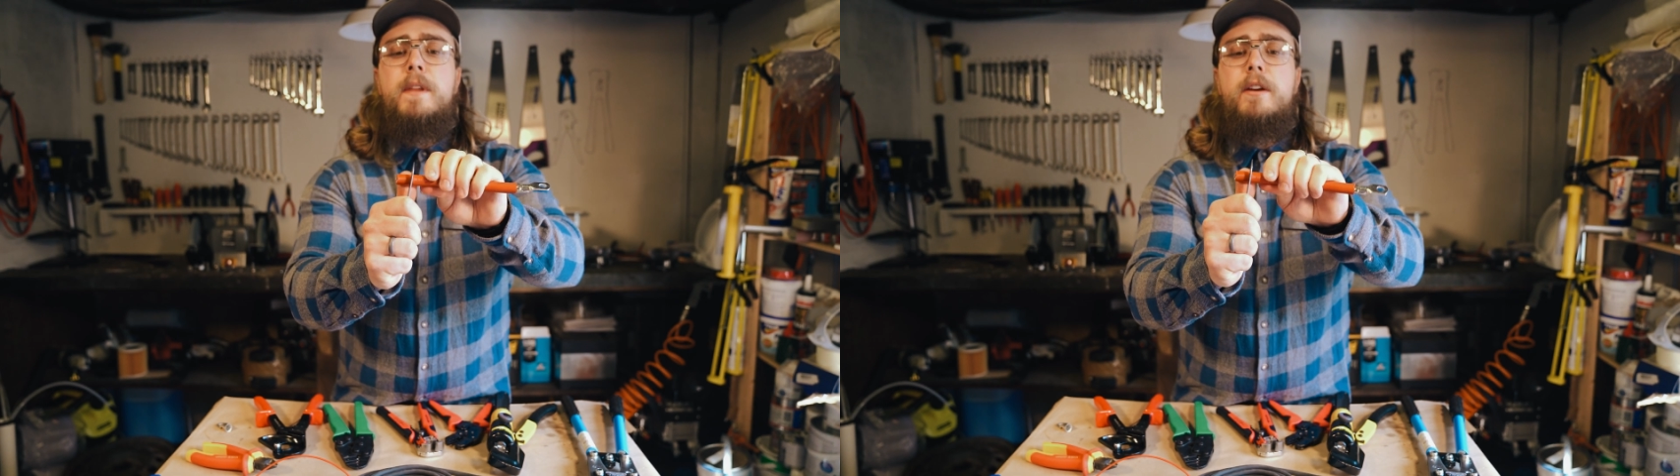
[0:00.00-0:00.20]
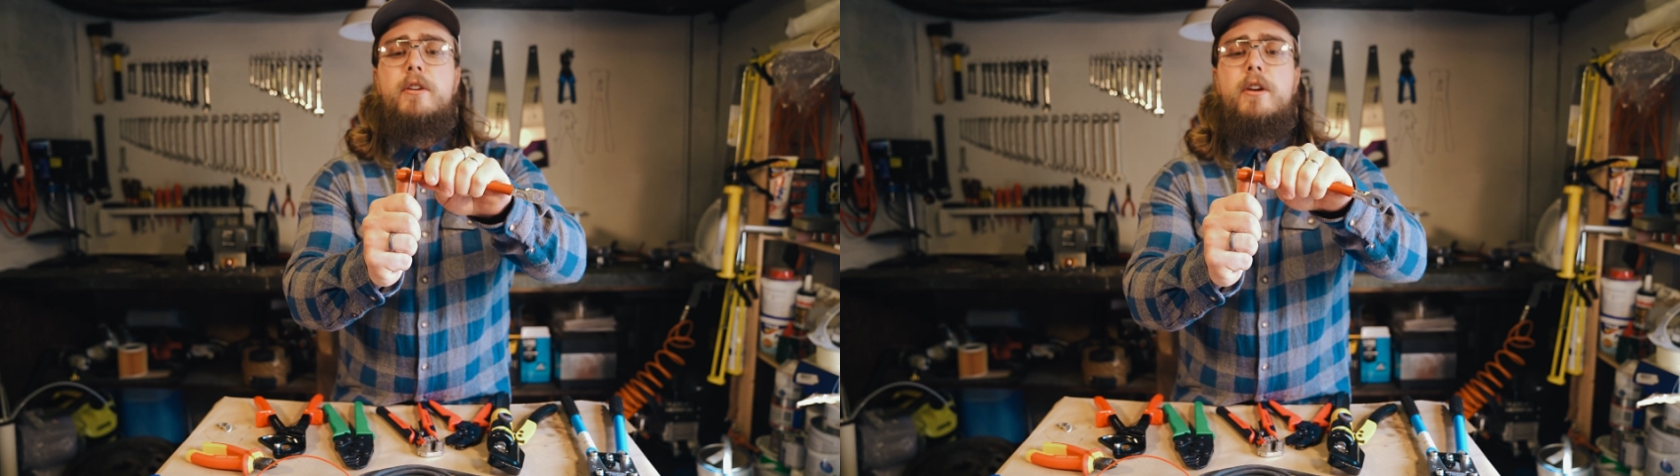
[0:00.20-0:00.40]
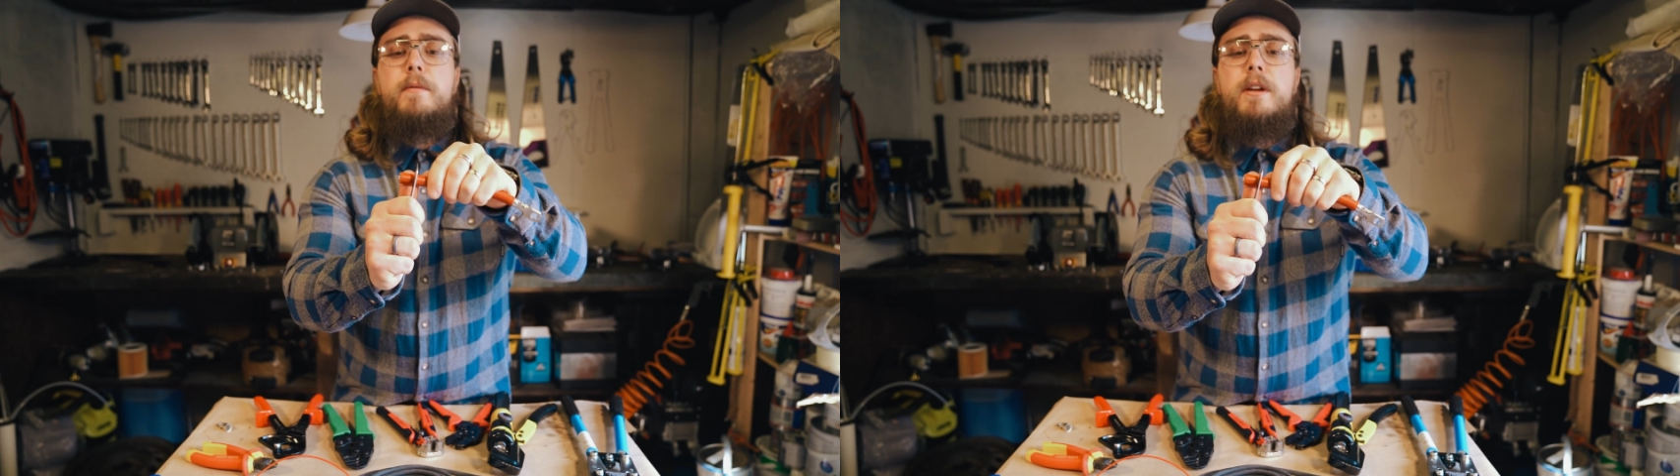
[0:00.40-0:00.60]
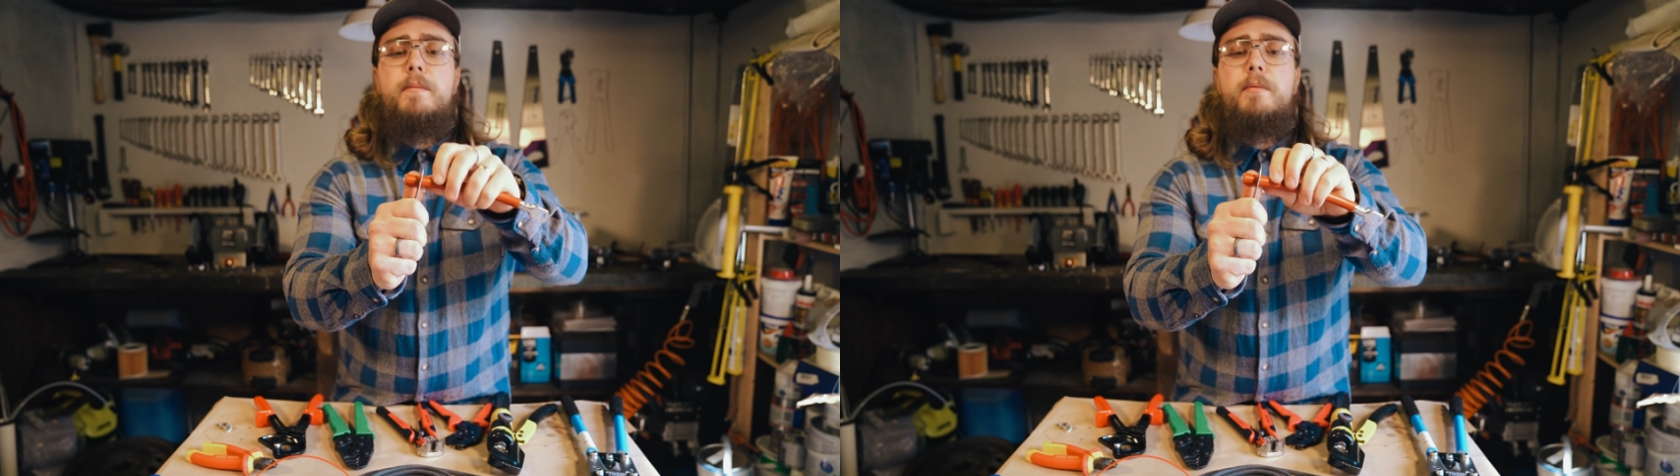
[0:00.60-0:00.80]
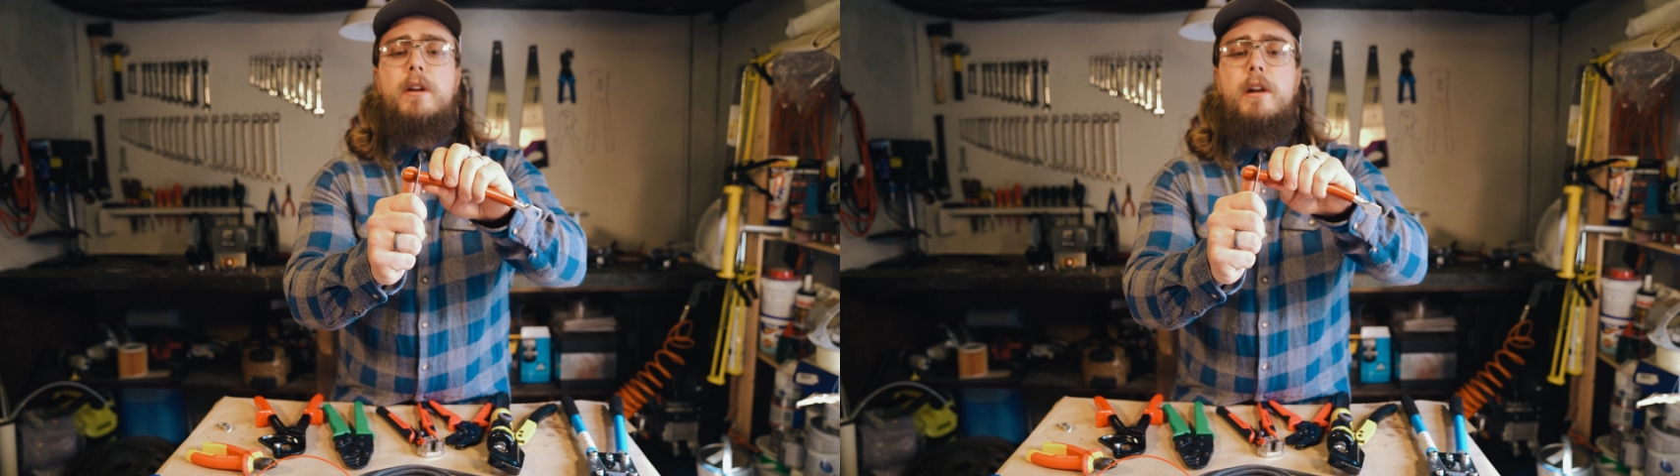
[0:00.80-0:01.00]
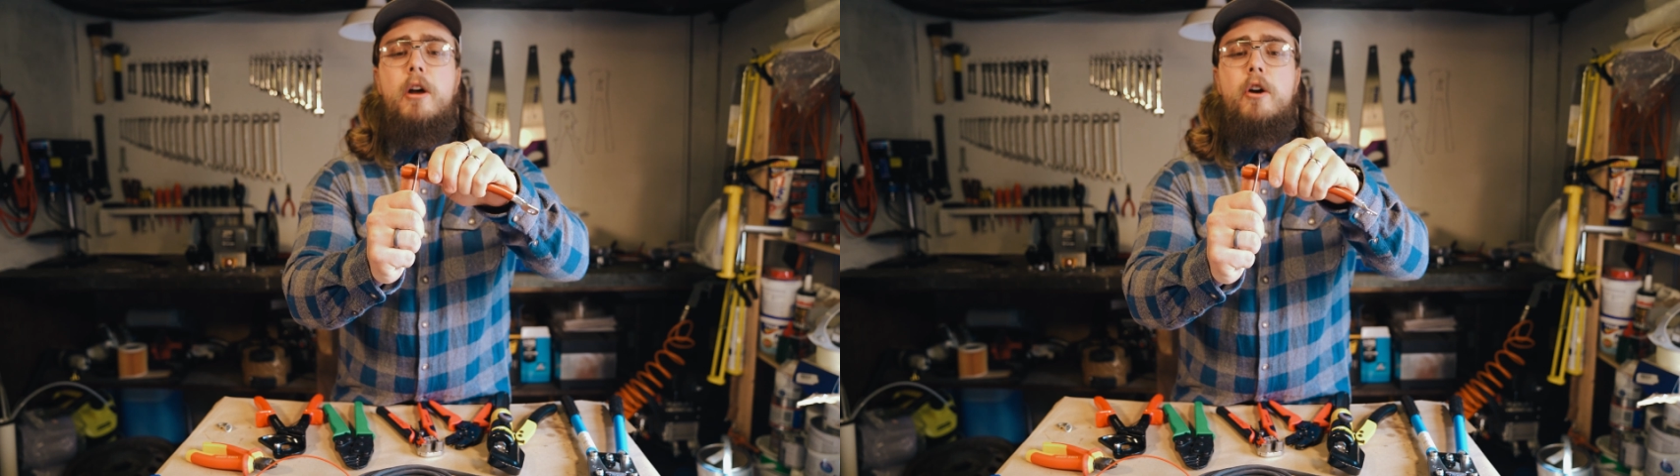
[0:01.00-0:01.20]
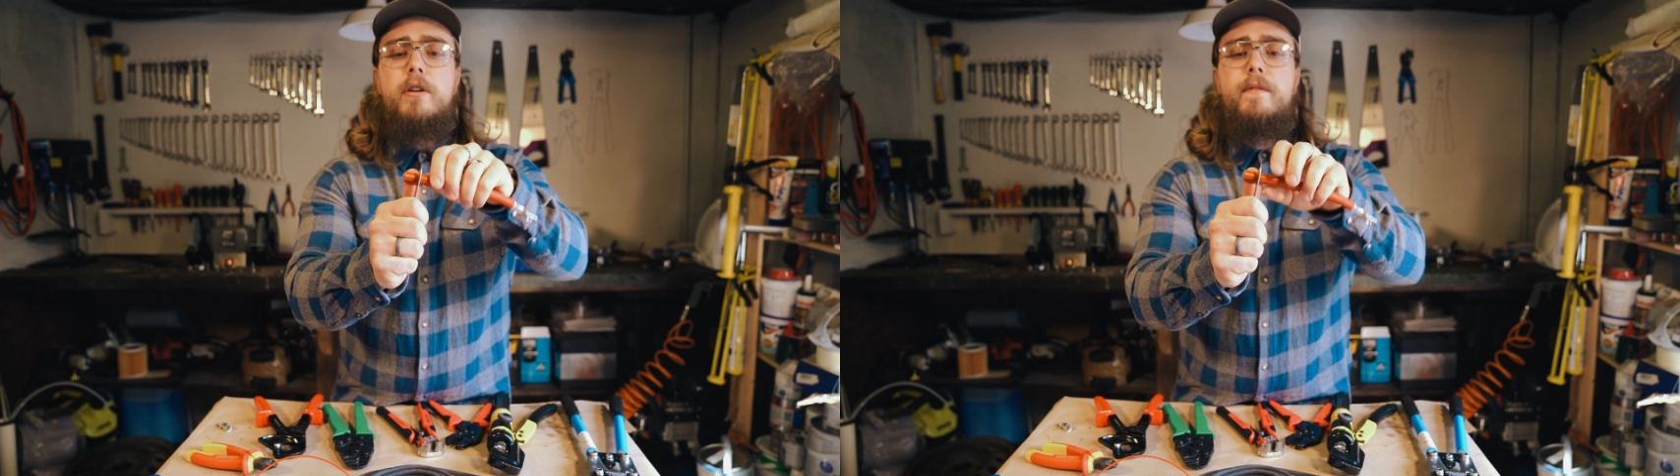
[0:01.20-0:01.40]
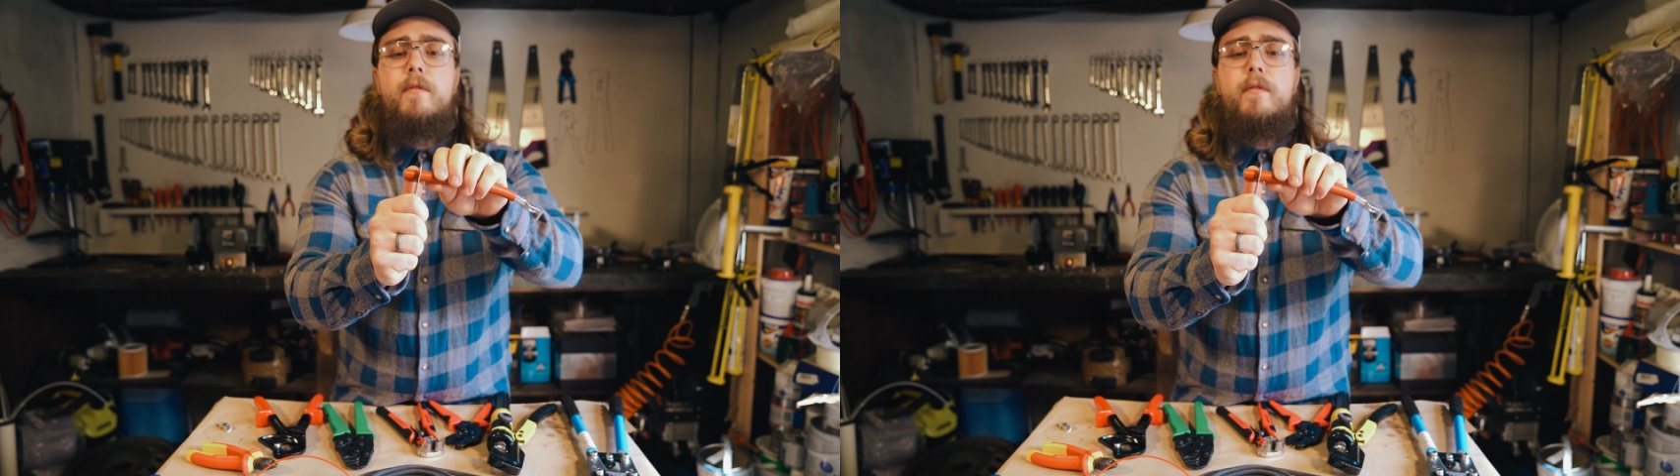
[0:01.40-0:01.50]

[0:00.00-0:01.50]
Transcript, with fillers: Now you don't need to put a load of